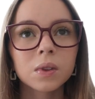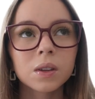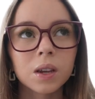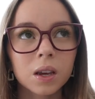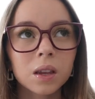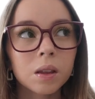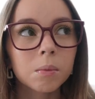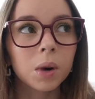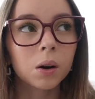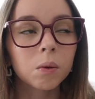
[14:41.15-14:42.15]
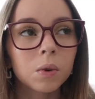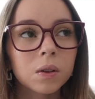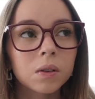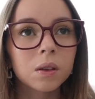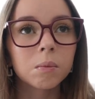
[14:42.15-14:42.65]
taking them out
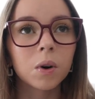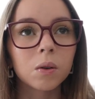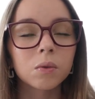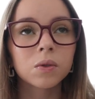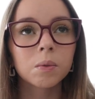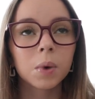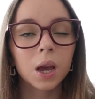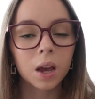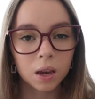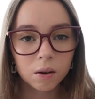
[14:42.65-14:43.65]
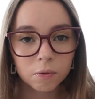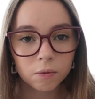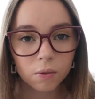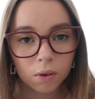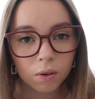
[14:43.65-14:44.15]
was the most
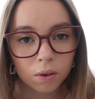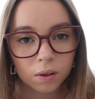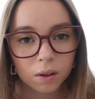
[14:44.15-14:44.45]
painful